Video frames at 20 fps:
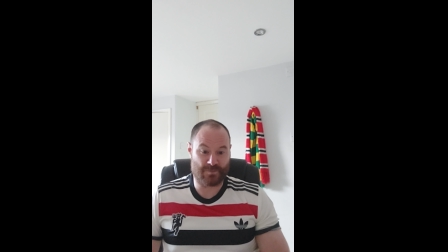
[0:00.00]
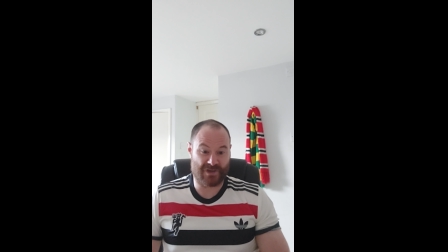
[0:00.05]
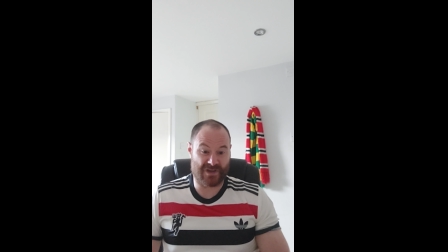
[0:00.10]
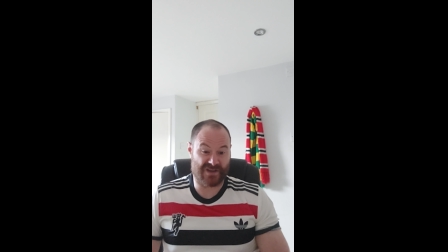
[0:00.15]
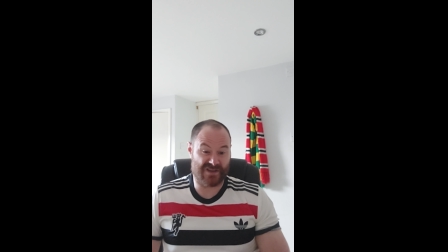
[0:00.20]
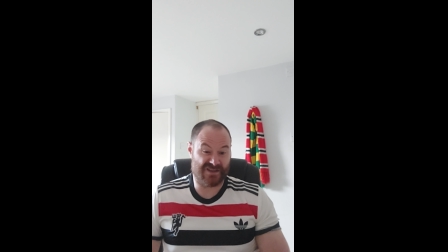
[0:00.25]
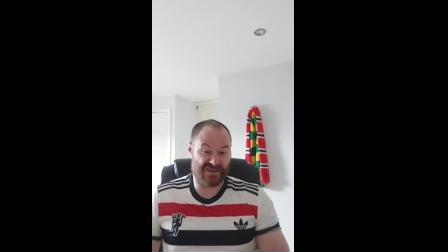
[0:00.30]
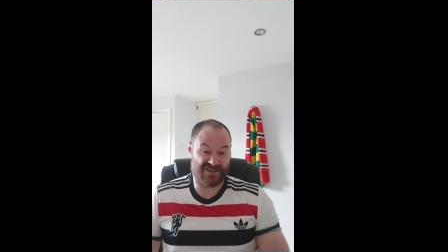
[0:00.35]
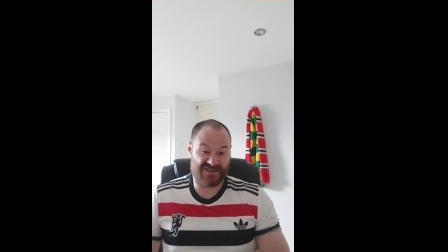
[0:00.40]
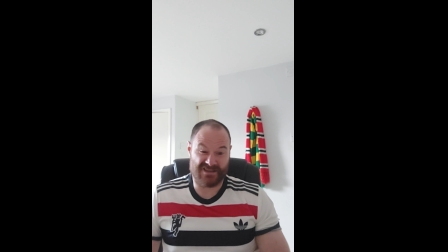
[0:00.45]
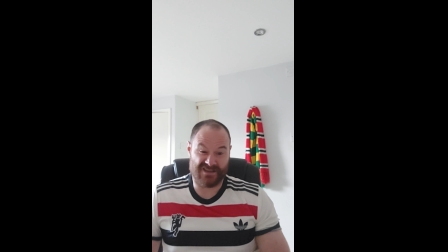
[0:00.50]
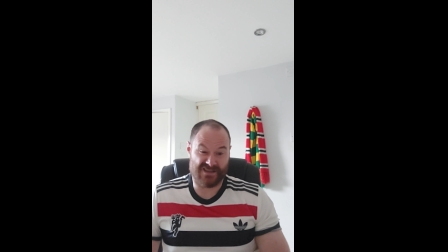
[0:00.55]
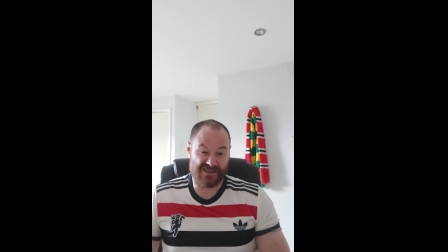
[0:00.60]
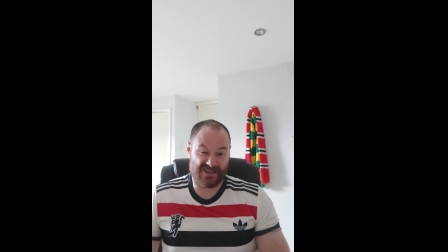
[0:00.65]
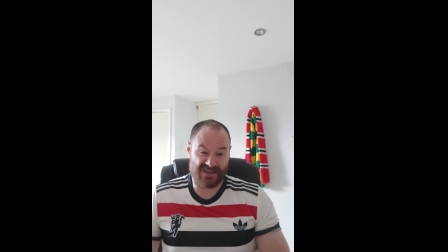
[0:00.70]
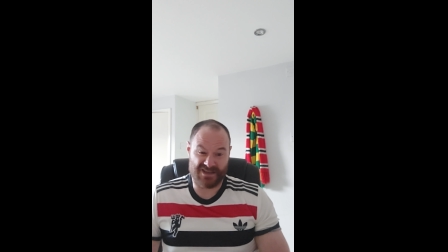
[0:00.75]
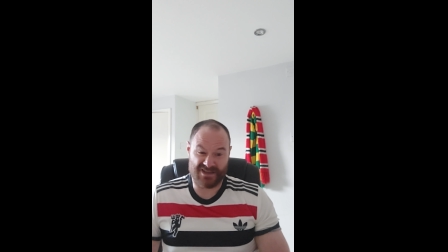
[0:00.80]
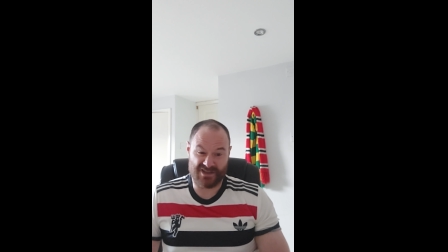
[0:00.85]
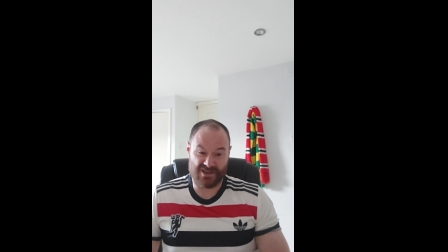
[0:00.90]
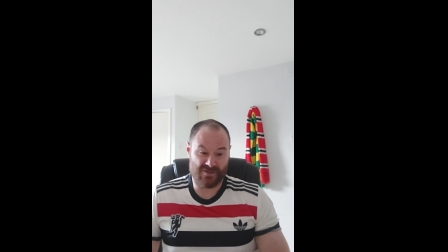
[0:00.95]
Because his
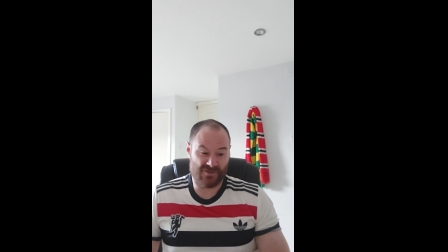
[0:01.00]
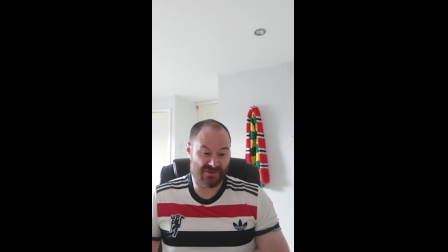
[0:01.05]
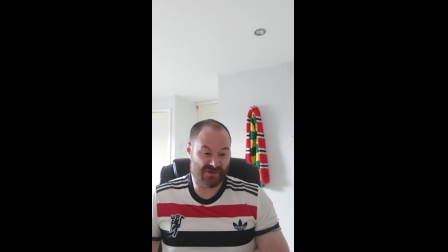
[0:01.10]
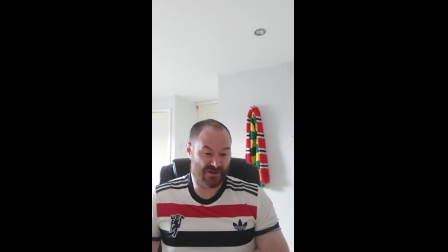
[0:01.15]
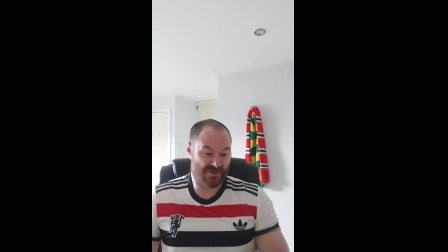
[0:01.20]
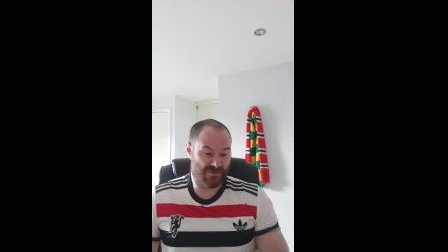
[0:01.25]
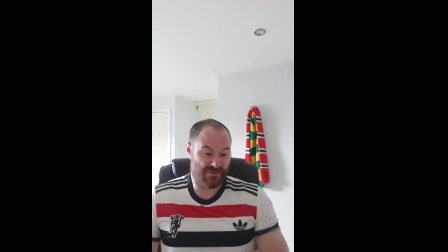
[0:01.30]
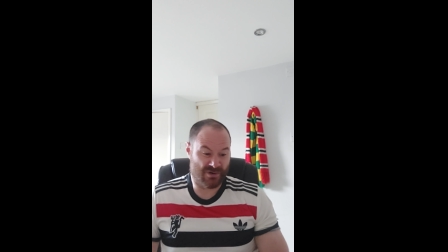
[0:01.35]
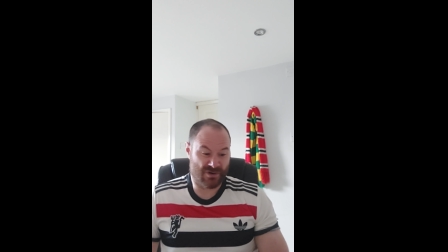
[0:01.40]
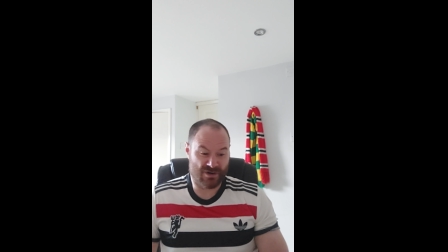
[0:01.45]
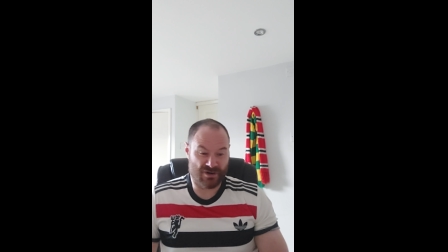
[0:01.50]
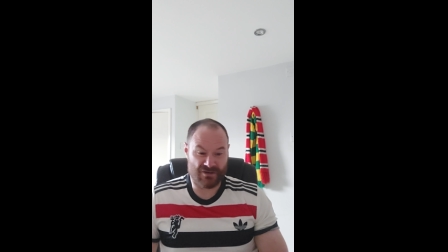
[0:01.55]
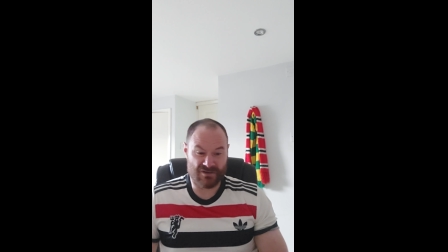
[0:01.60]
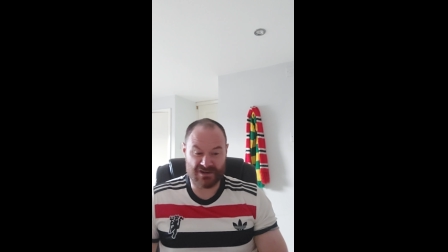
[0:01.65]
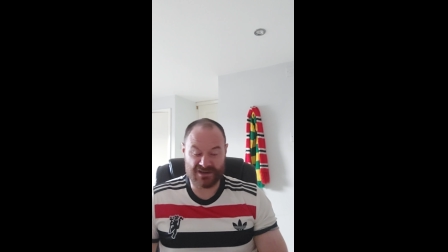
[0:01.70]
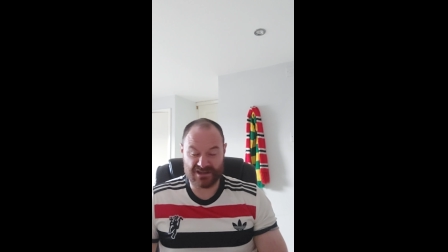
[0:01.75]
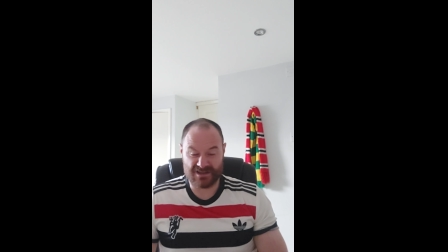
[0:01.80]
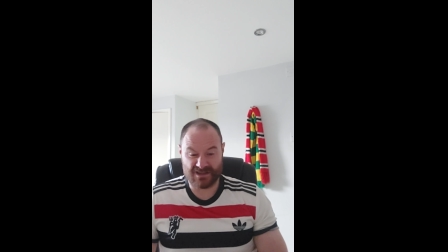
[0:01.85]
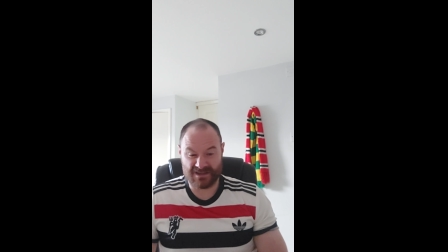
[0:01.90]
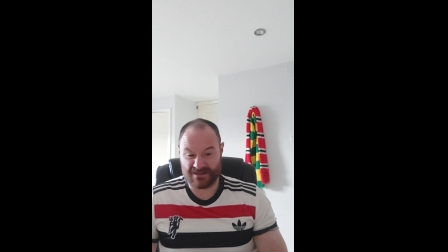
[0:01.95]
attitude's so poor and
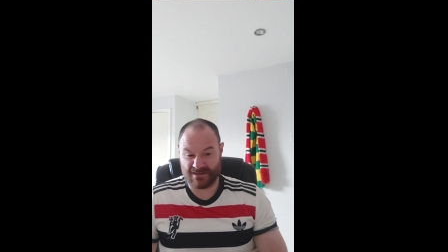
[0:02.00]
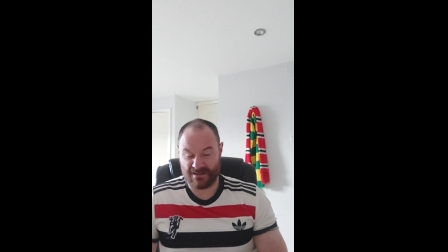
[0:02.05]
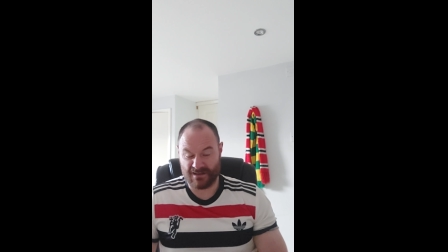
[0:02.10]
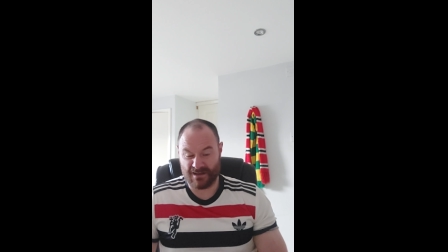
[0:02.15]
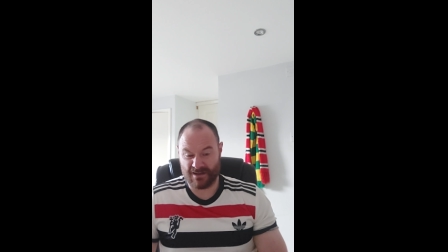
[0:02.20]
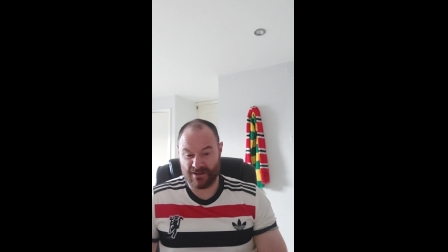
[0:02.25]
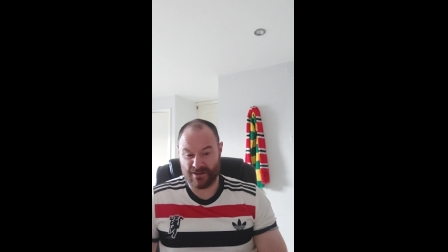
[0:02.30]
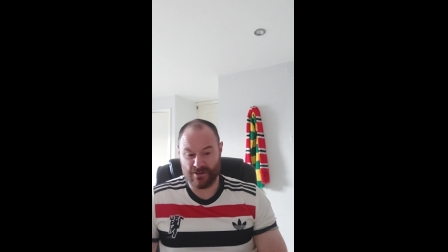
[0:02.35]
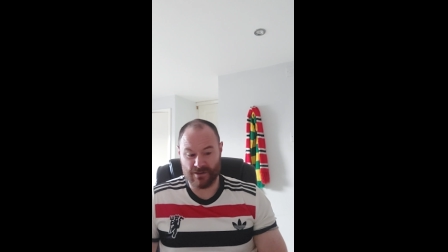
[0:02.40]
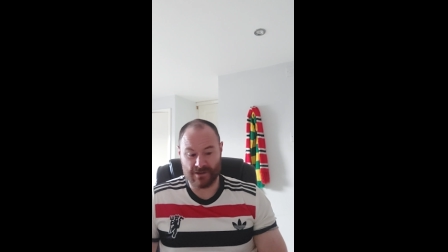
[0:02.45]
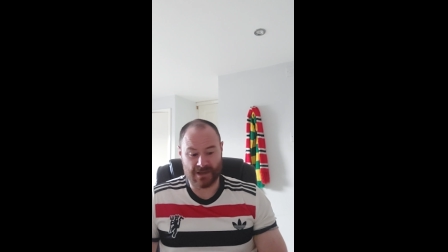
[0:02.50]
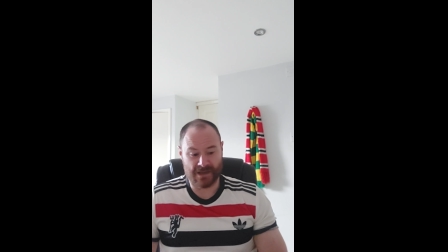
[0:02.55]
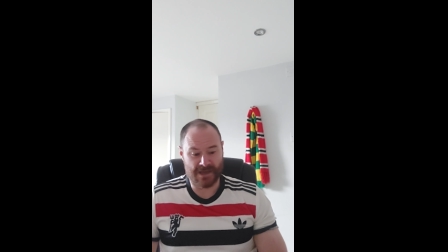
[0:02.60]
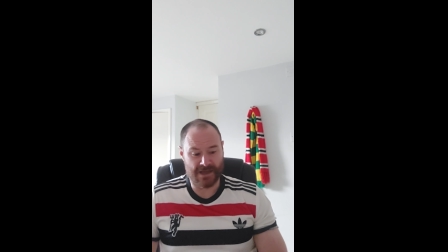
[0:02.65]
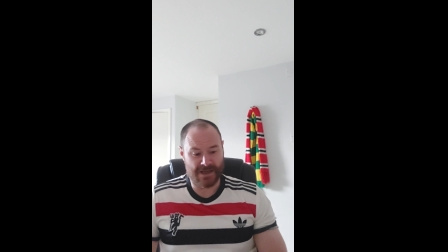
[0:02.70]
he's not that good.